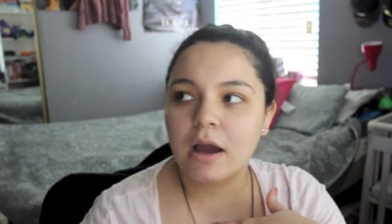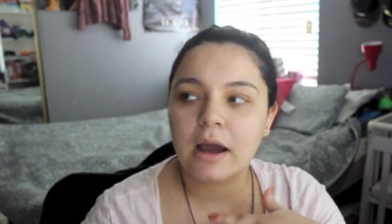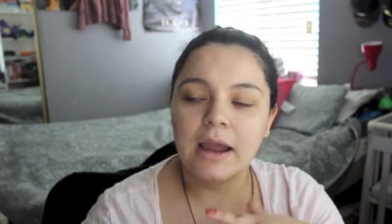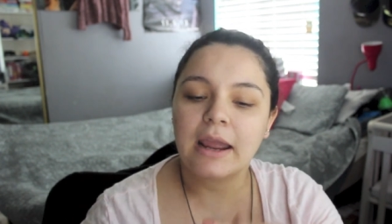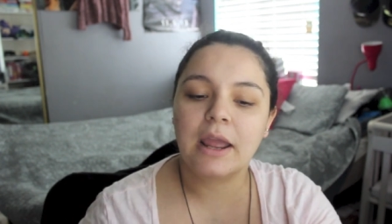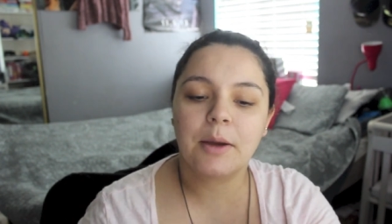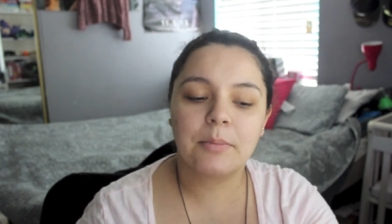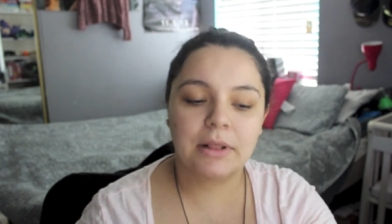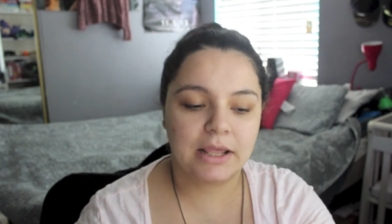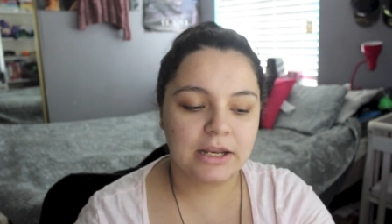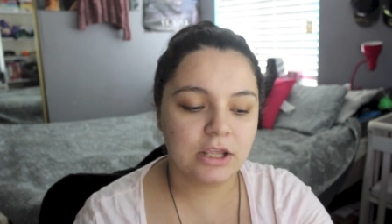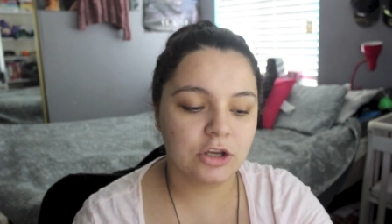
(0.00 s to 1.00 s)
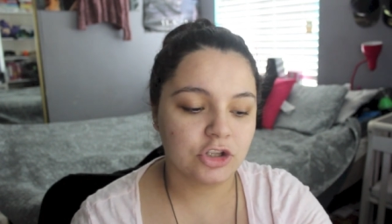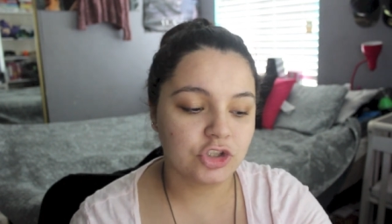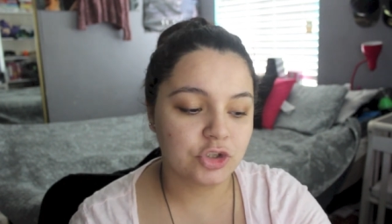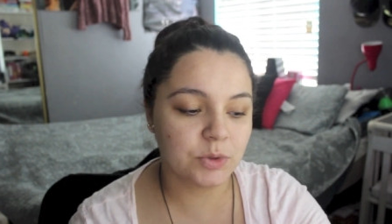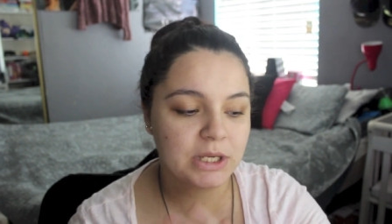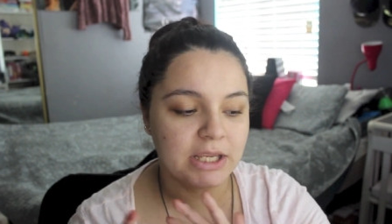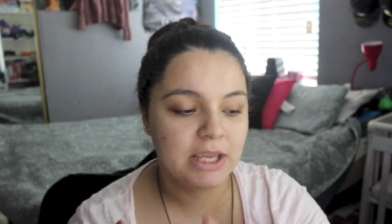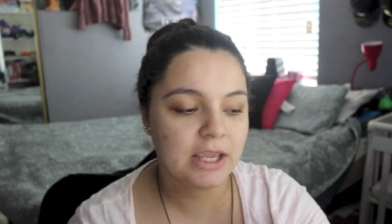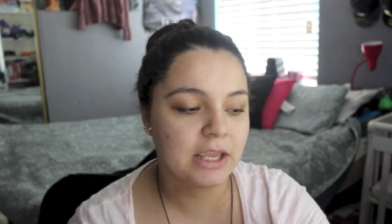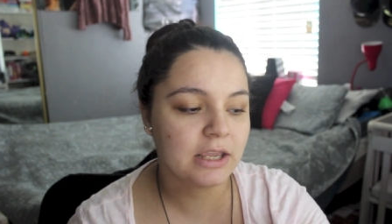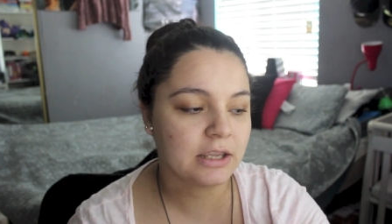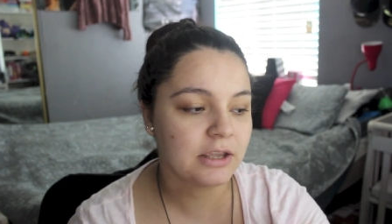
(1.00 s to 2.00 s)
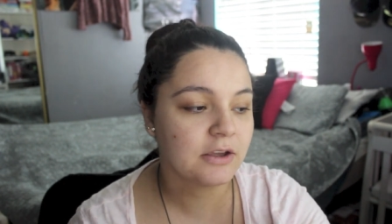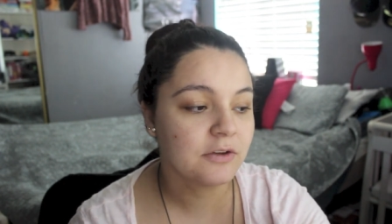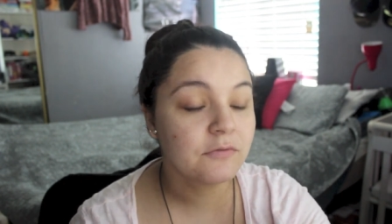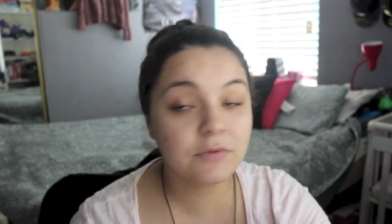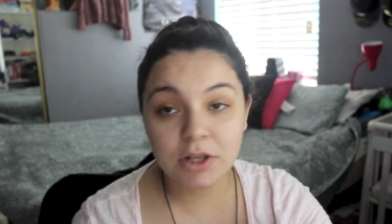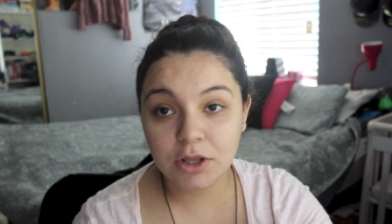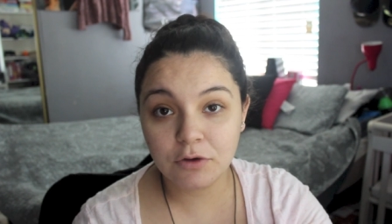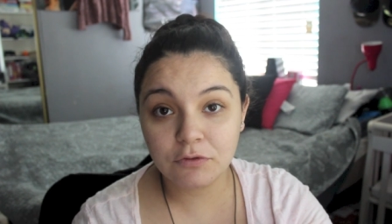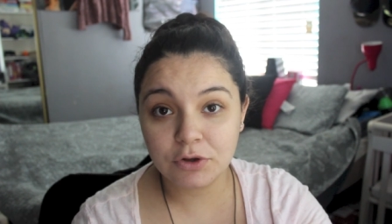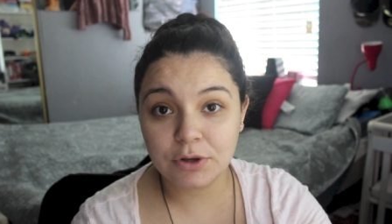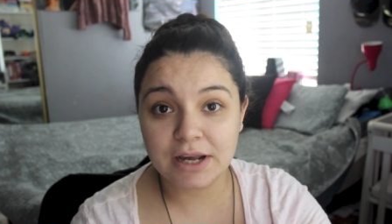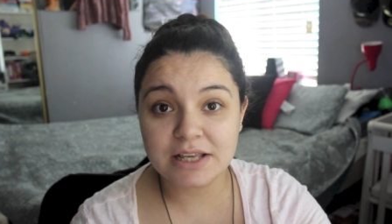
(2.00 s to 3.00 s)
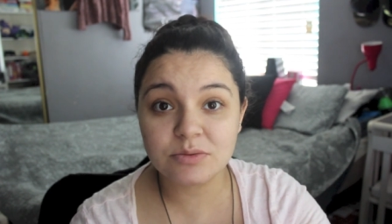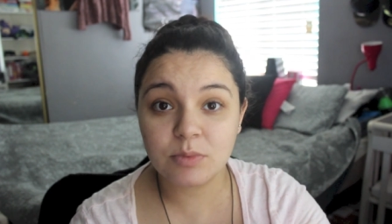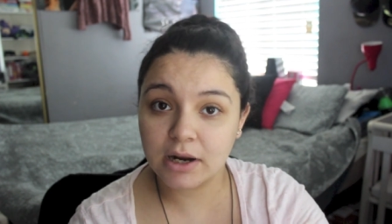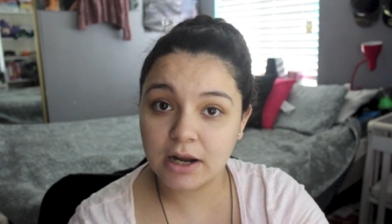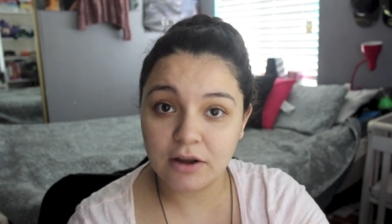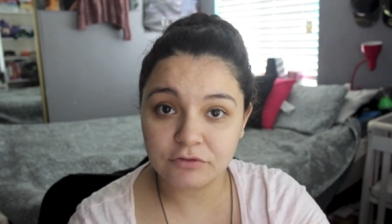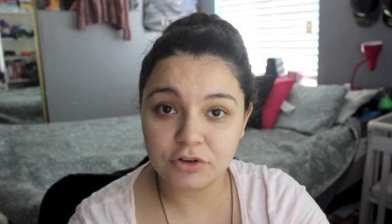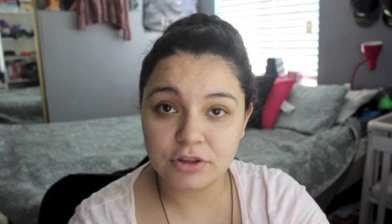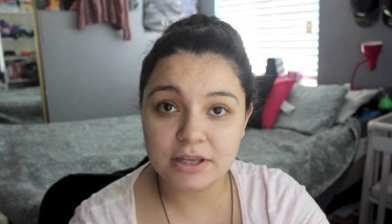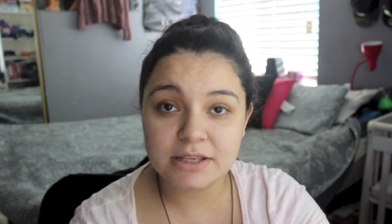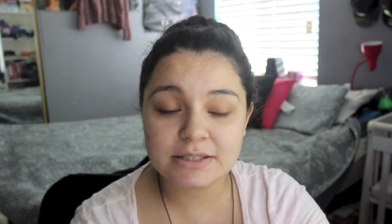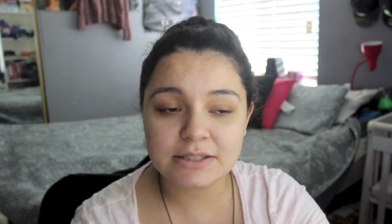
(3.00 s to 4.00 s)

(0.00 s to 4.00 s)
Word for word: I am planning on doing a video for you guys right after this.